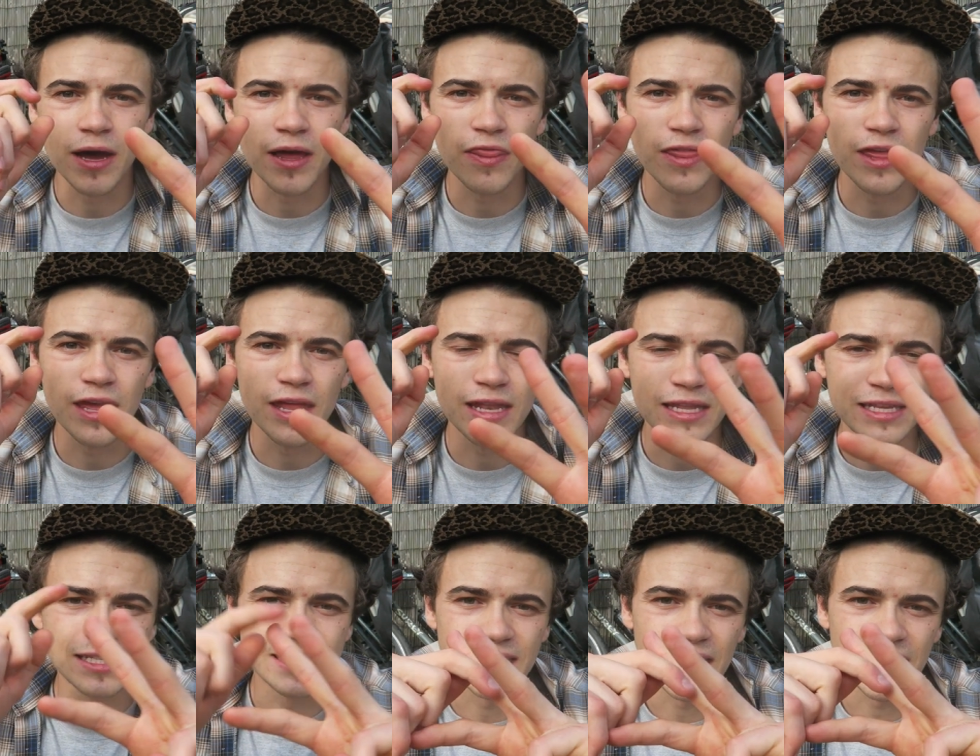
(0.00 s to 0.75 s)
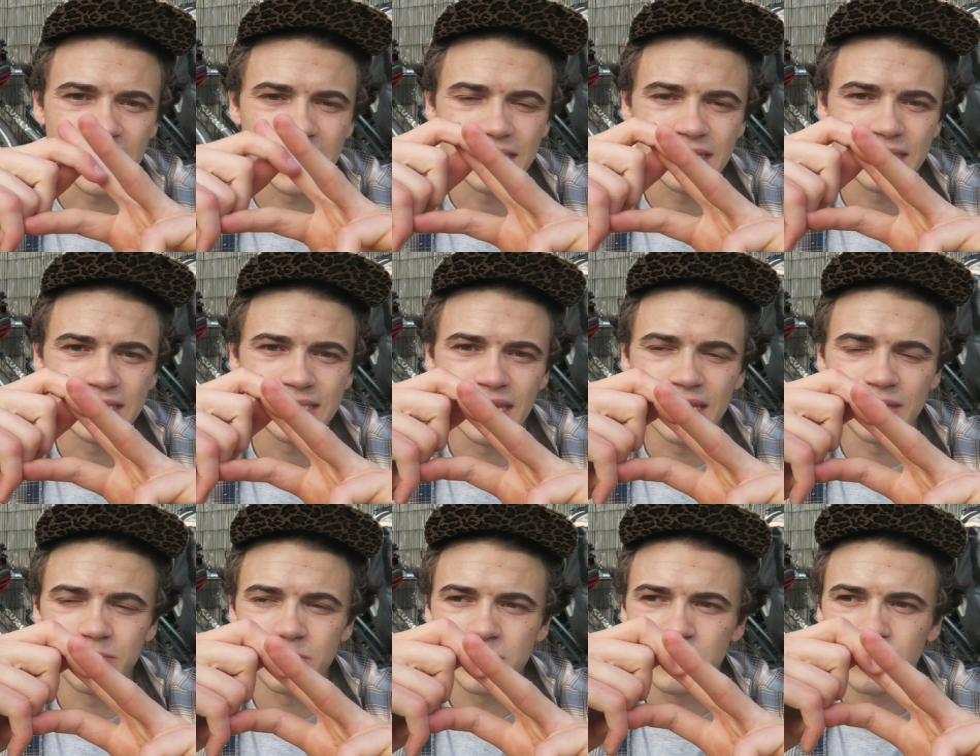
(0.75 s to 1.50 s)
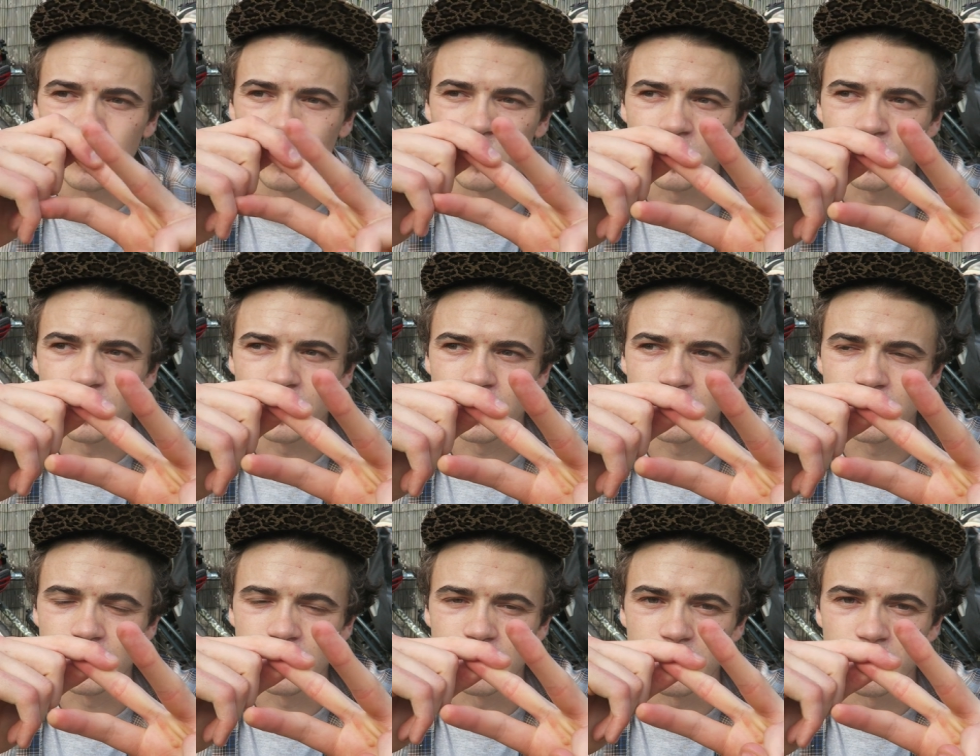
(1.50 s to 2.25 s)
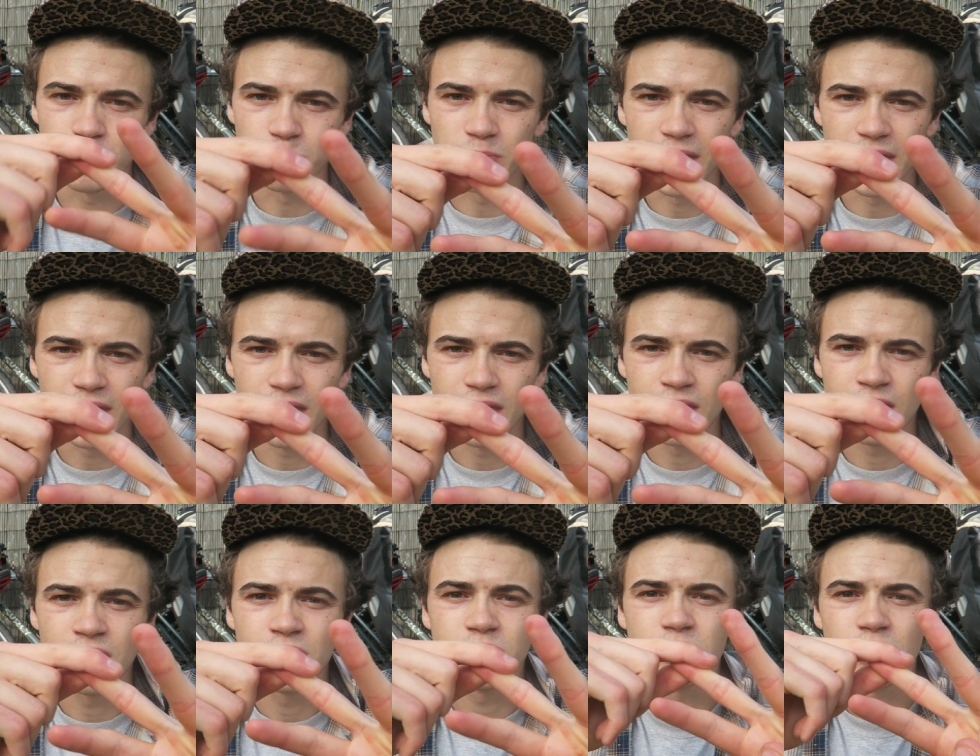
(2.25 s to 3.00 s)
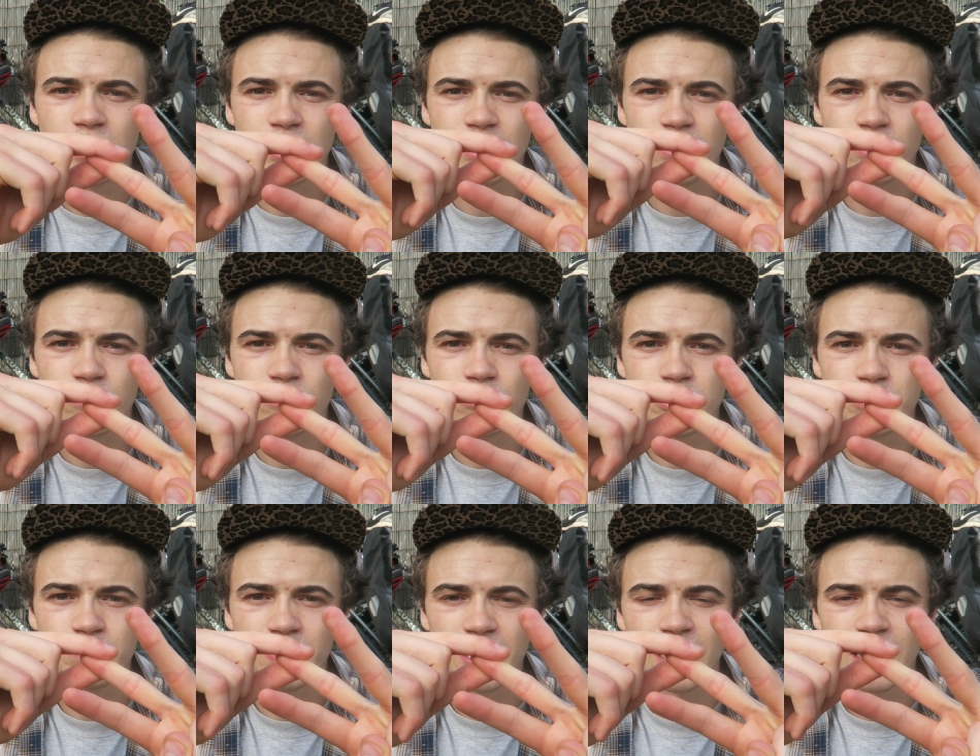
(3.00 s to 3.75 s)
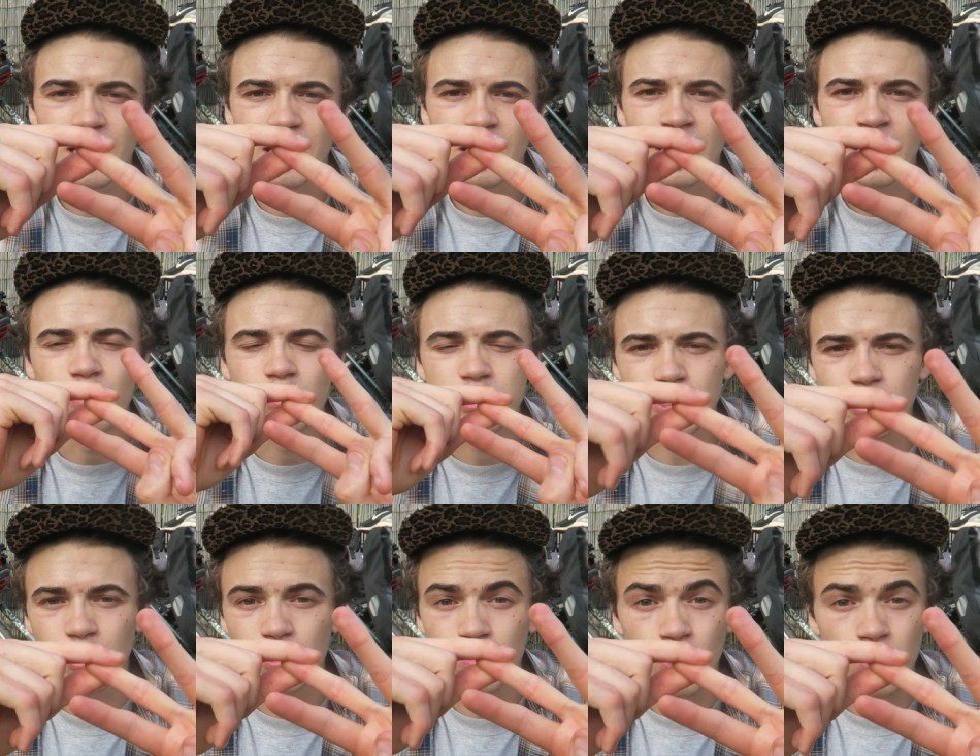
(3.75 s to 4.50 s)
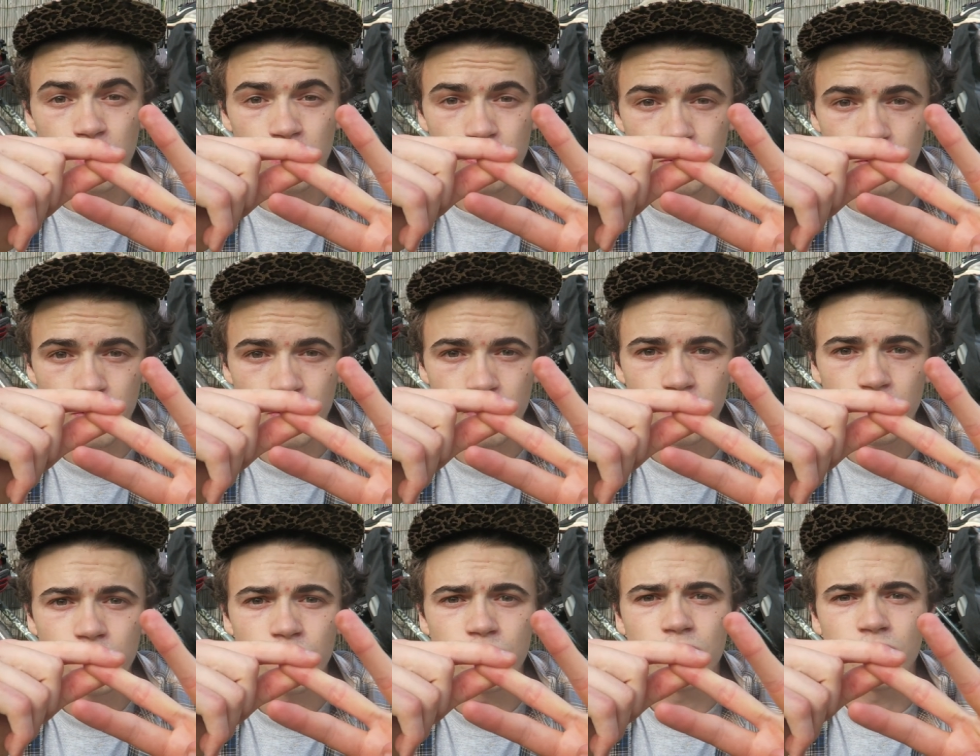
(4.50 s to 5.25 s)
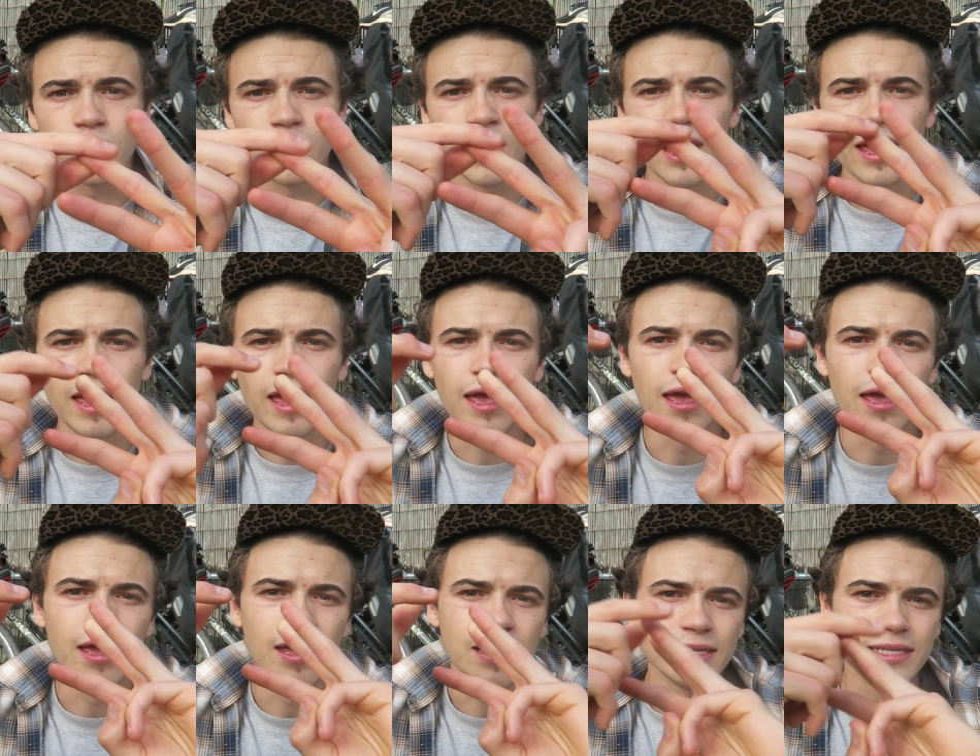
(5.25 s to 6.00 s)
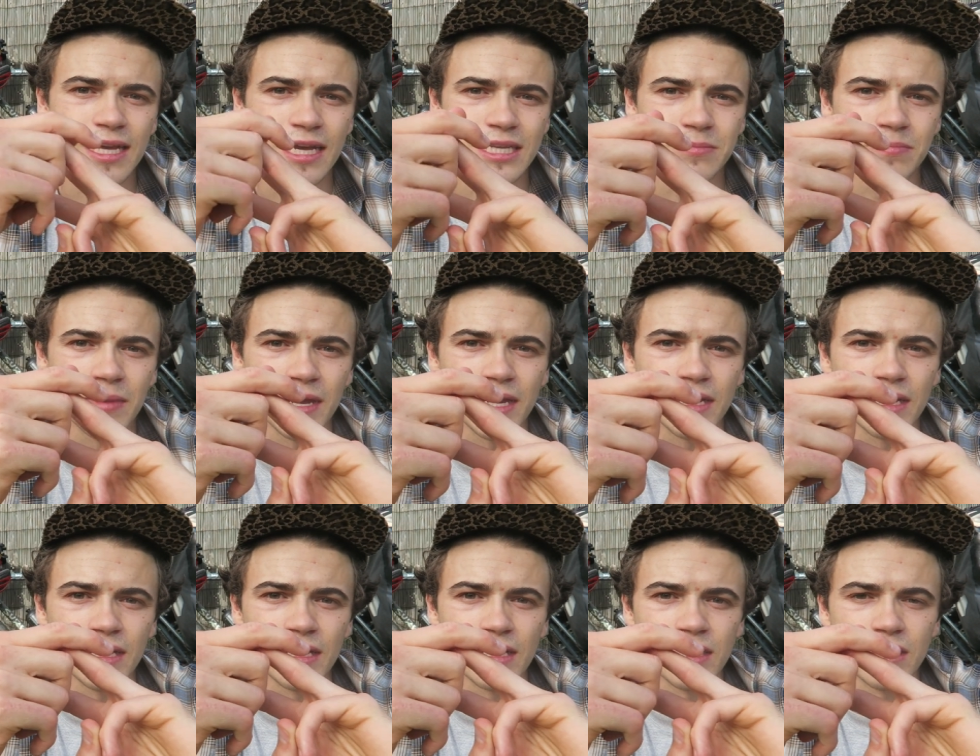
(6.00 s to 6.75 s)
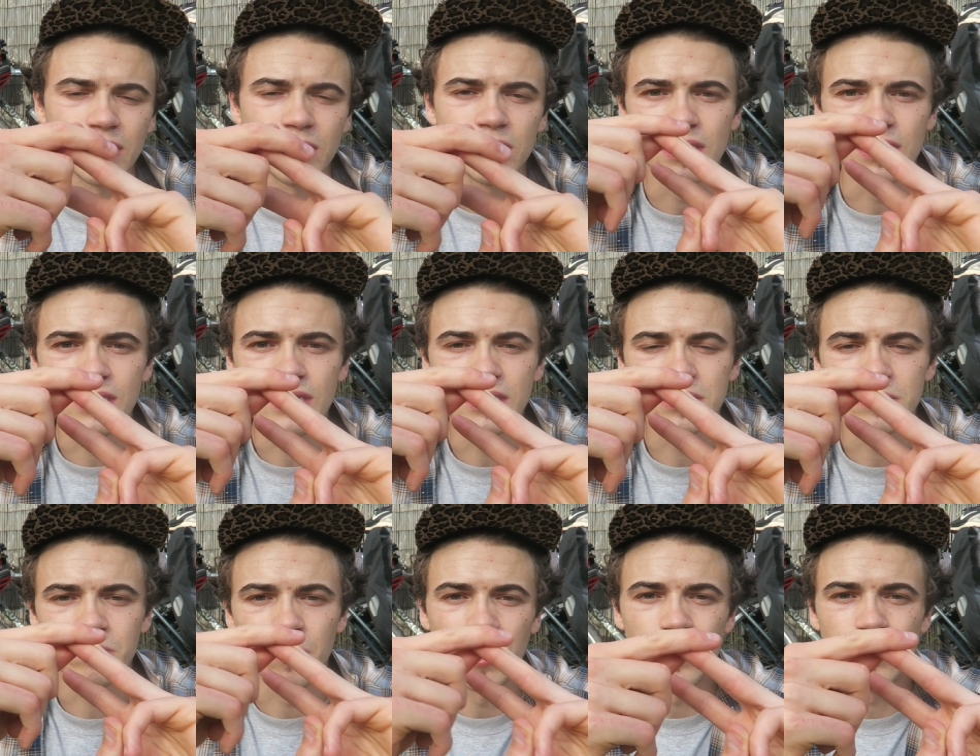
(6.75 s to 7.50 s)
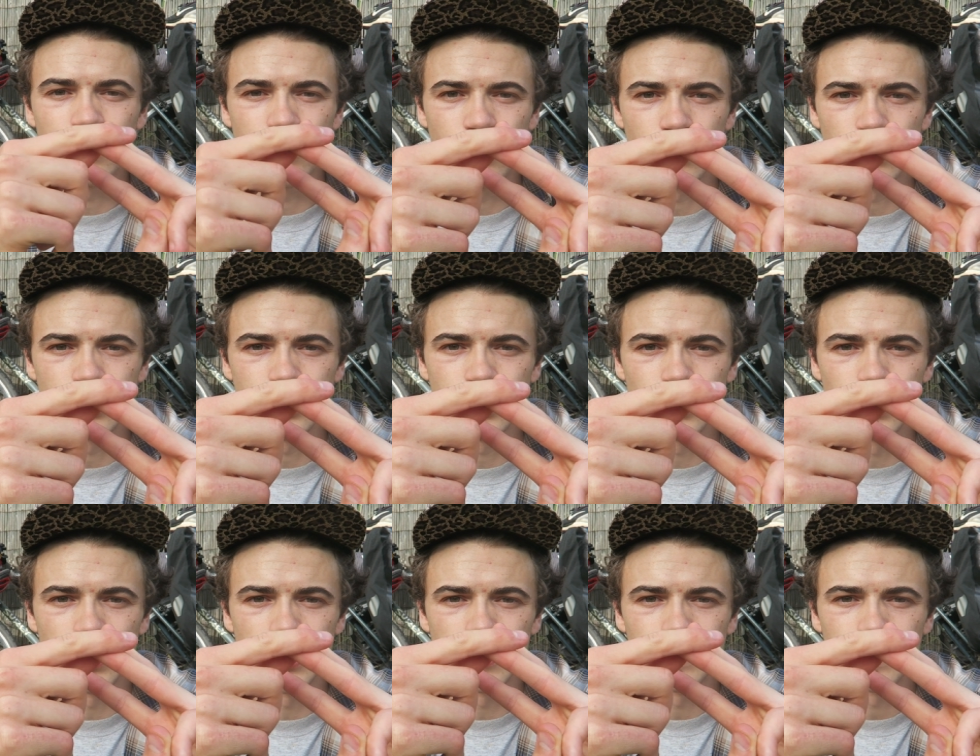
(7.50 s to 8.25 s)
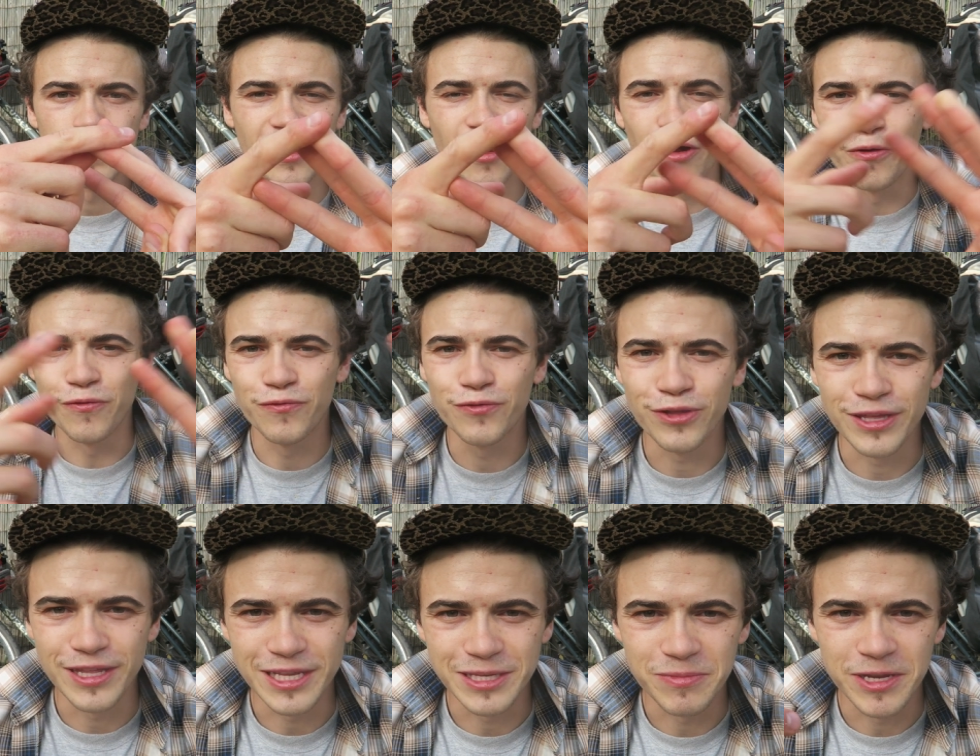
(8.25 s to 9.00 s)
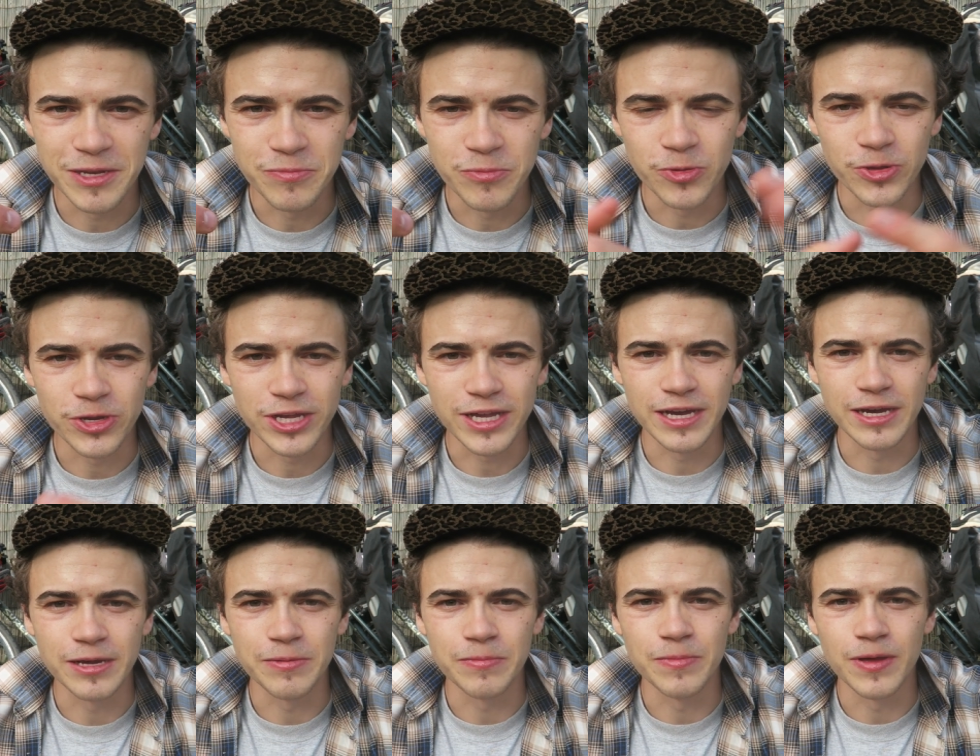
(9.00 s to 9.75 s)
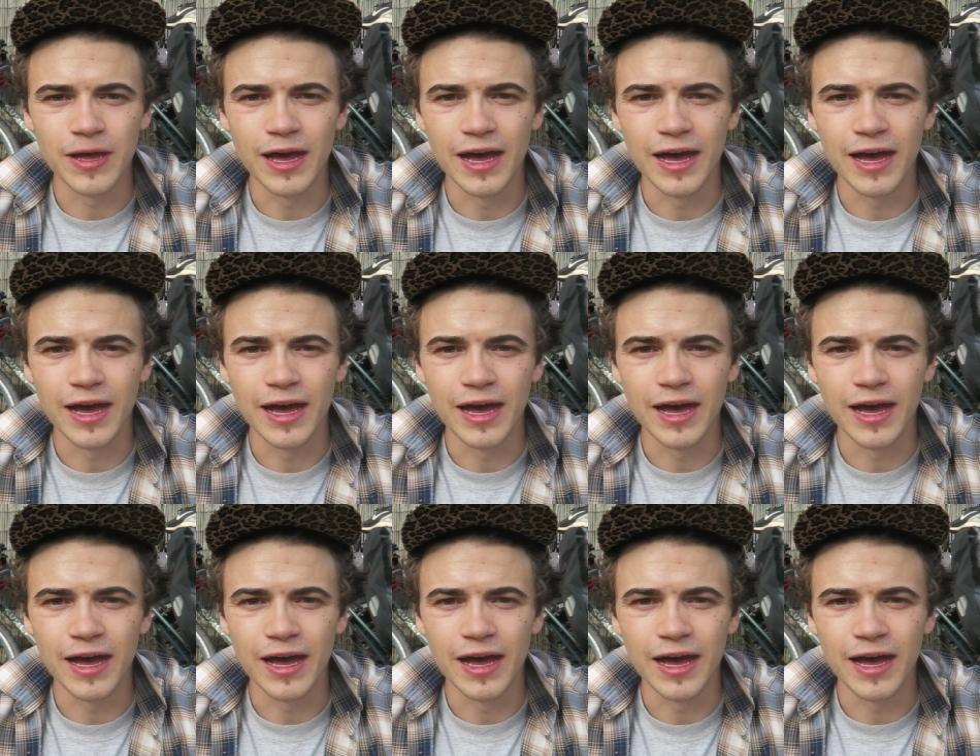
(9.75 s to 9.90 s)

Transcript: But then the second attempt was Japan, cycling through Japan. It was a lot more improved and Tasmania is my third tour. And hopefully there's many more to come.